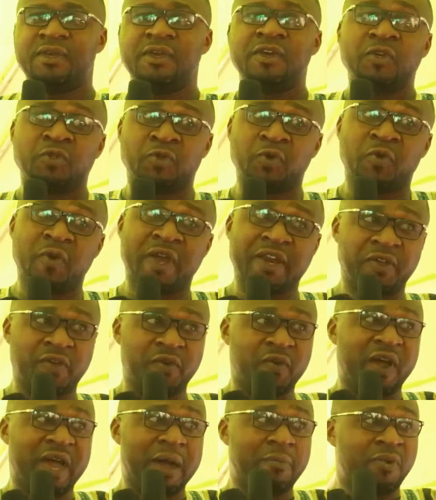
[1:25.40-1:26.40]
So when
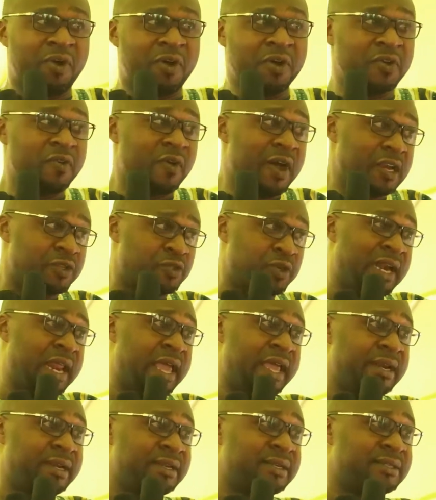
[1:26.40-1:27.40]
you are born, you are to
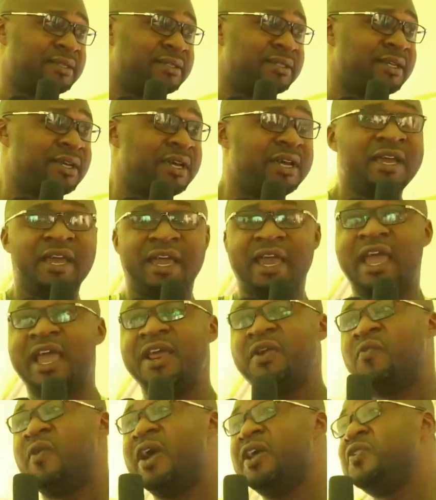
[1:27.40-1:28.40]
learn.
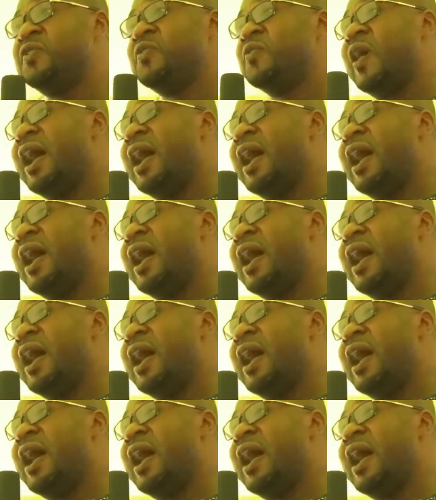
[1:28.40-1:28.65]
And when you